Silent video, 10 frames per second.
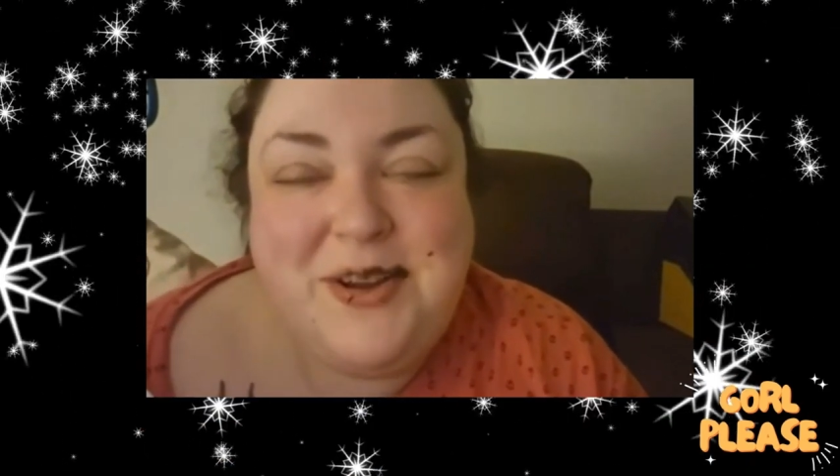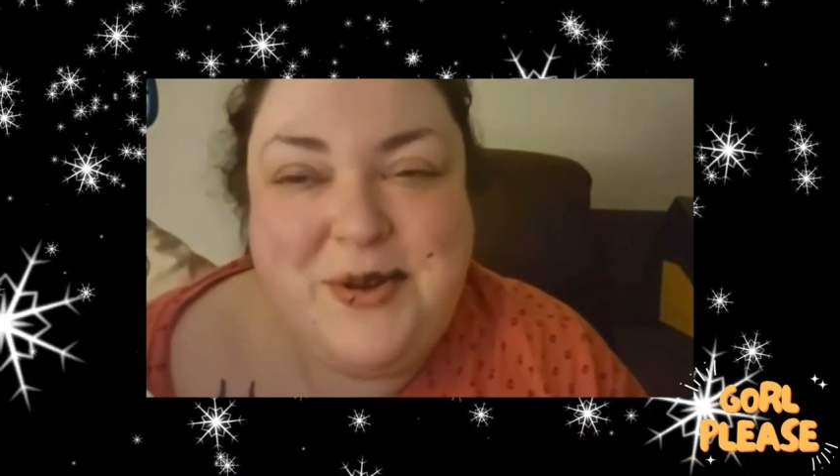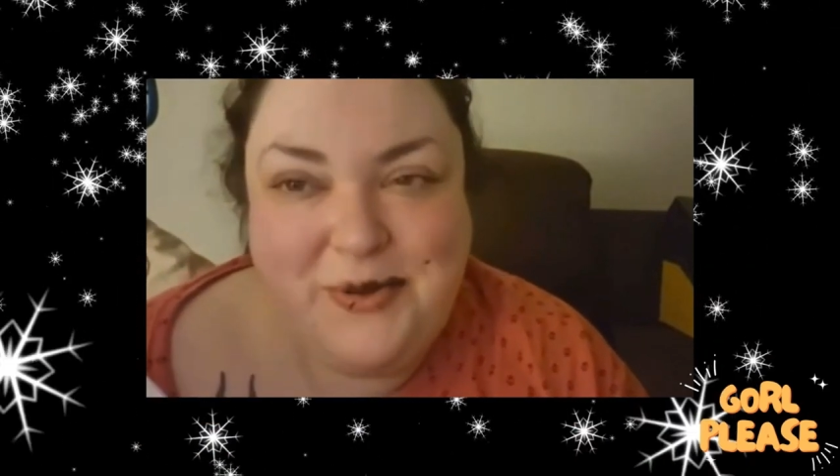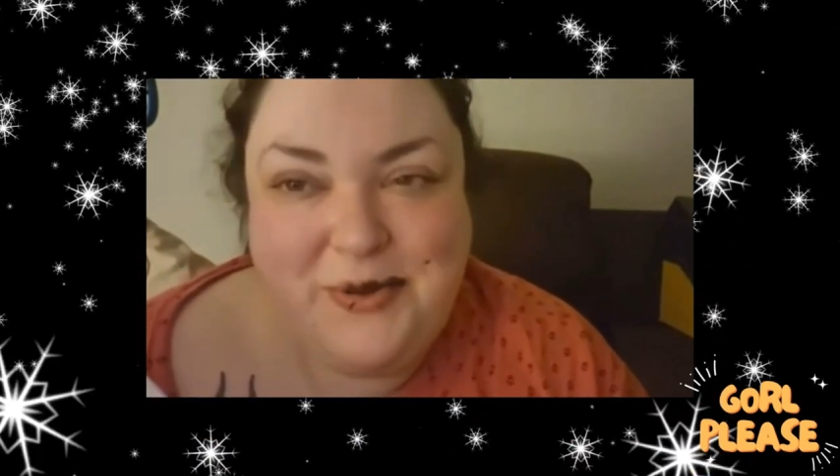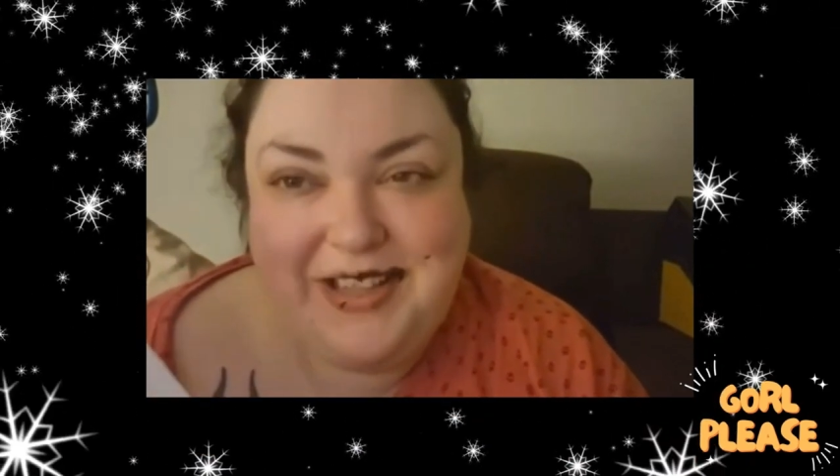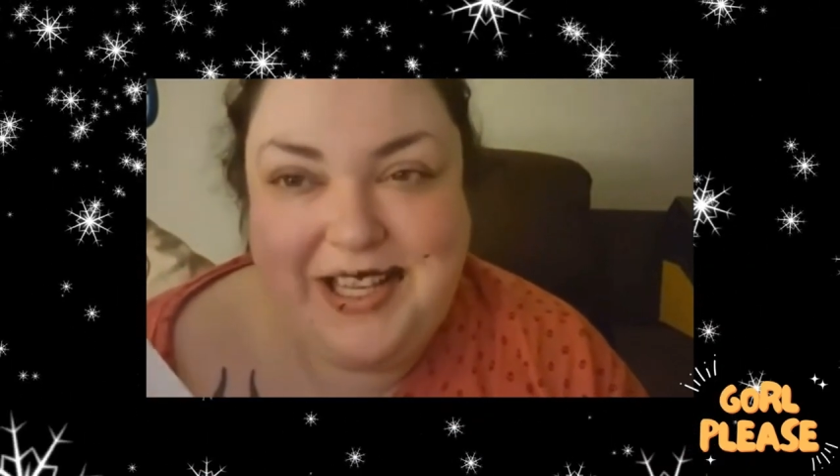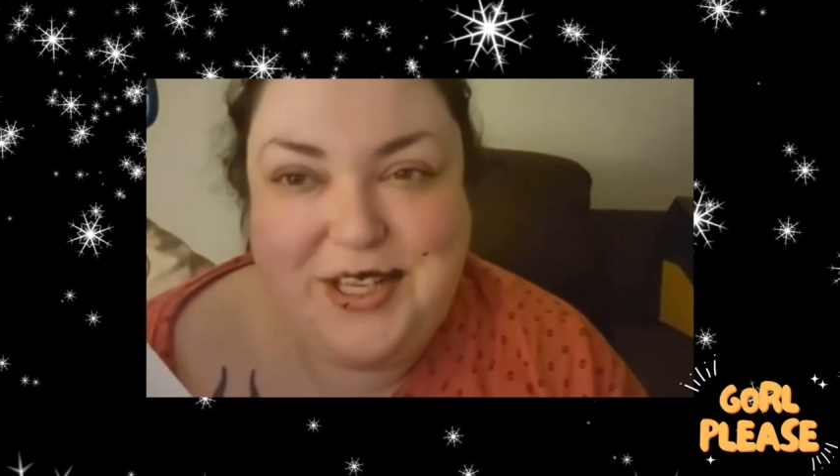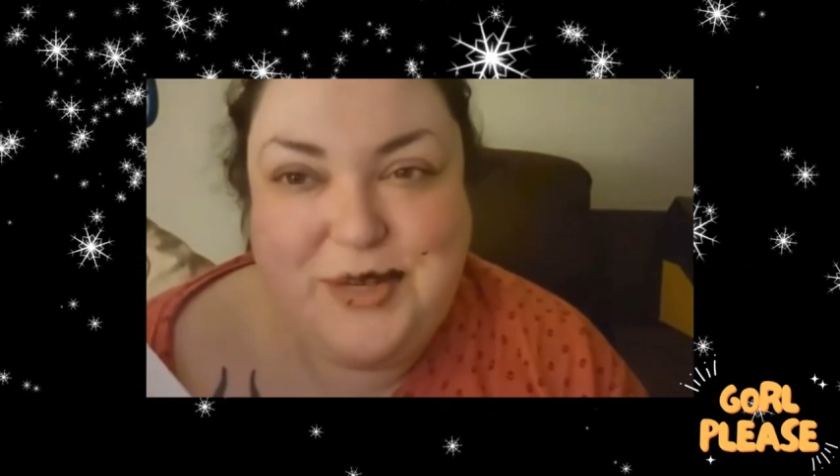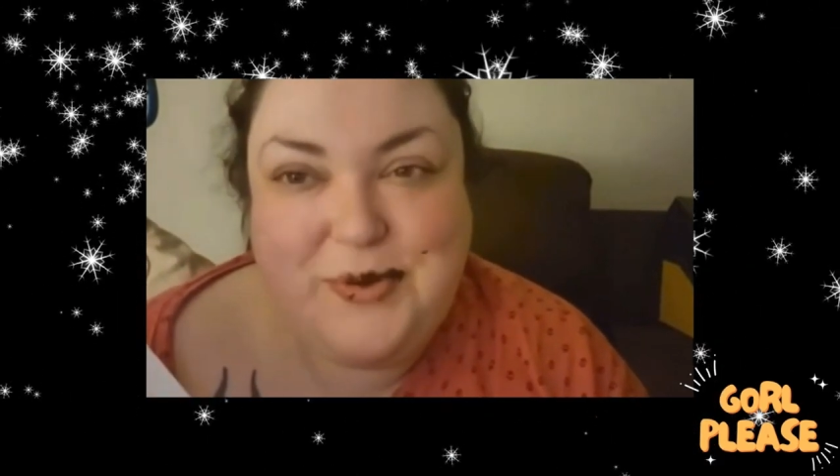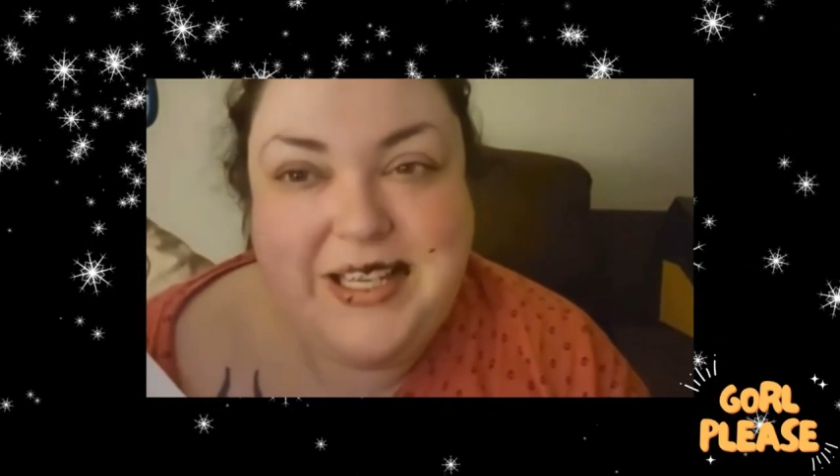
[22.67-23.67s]
that you would
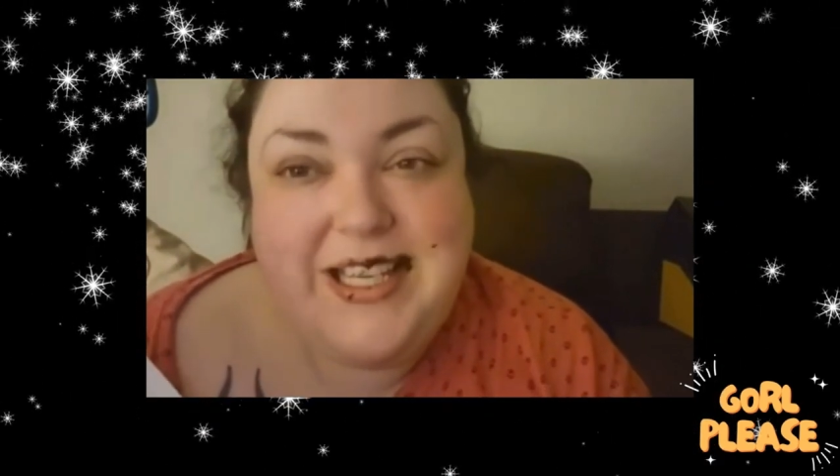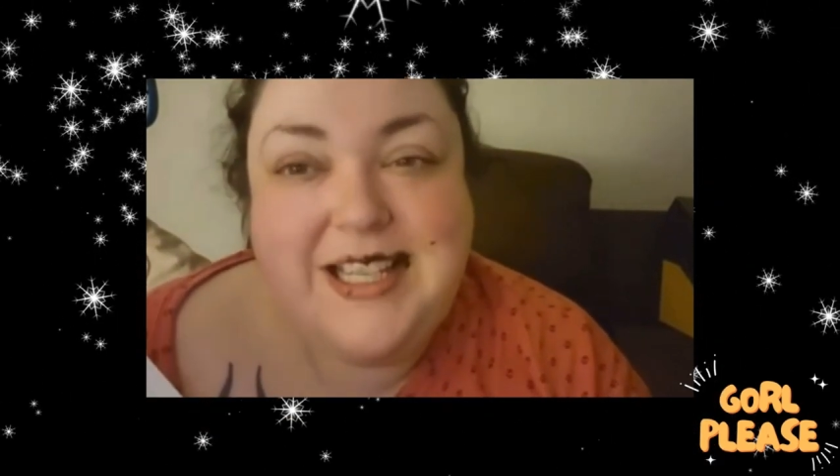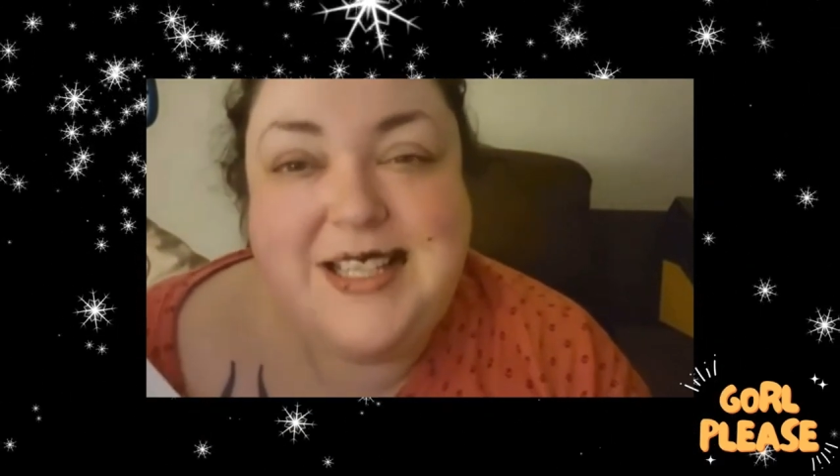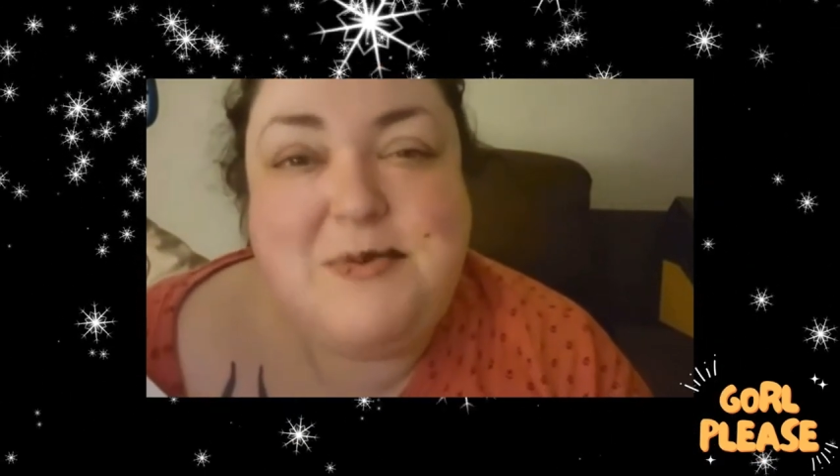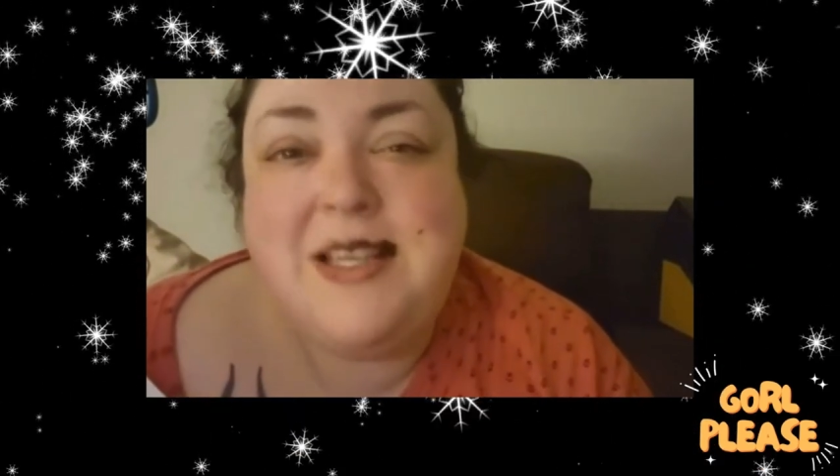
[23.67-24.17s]
kiss me.